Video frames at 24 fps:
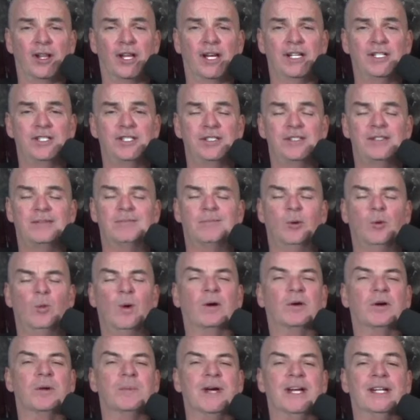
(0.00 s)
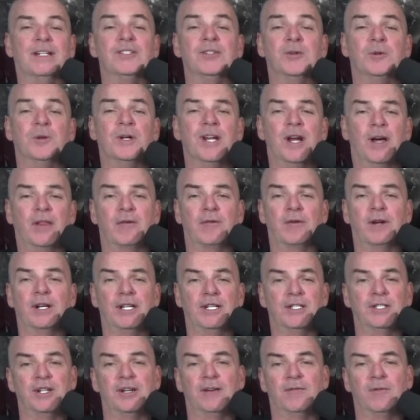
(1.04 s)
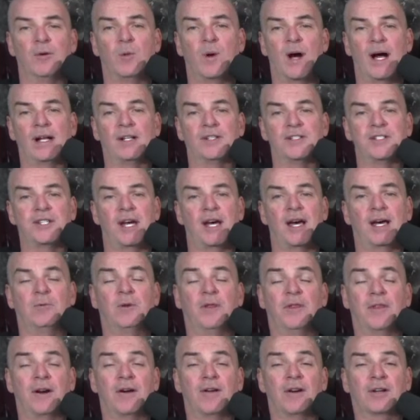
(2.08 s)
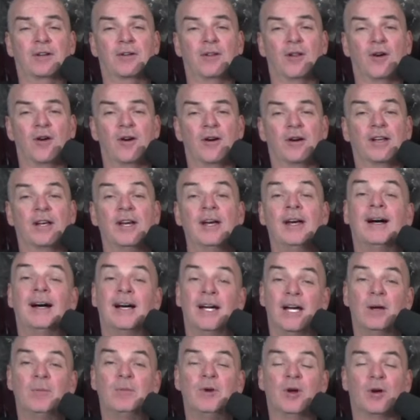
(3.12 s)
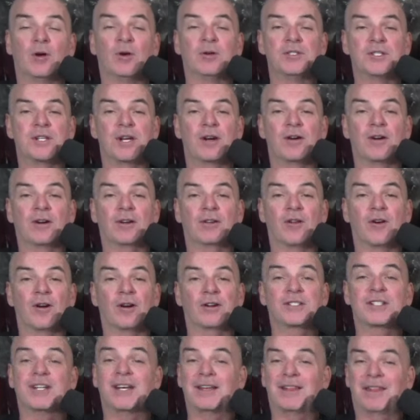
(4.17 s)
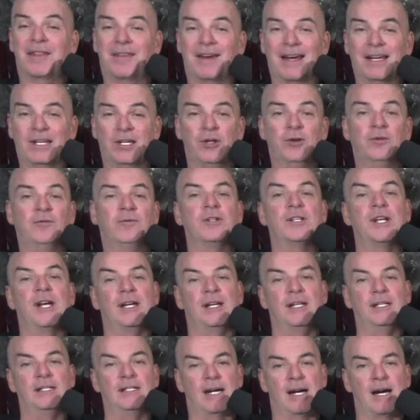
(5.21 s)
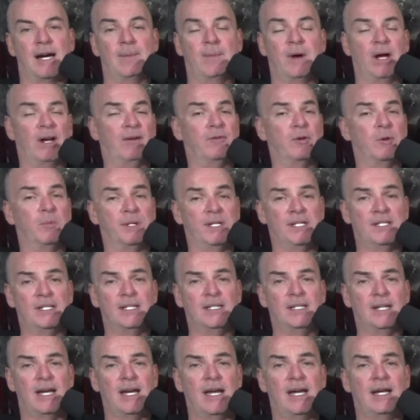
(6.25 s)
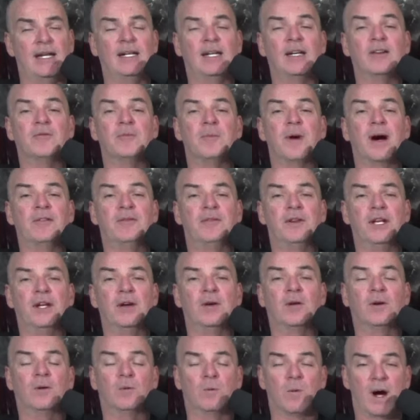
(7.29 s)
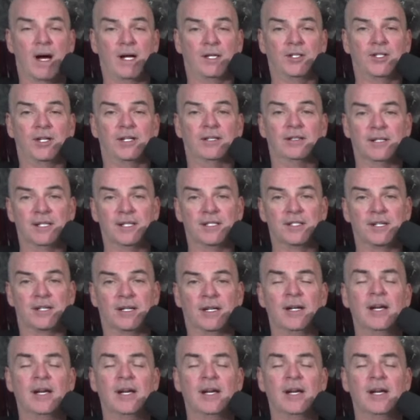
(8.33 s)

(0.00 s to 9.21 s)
ages? Welcome in to another edition of The Wyldeside with Eric Clark. I am your host, Eric Clark, saying thank you for taking time out of your busy day to give my video a watch and a listen.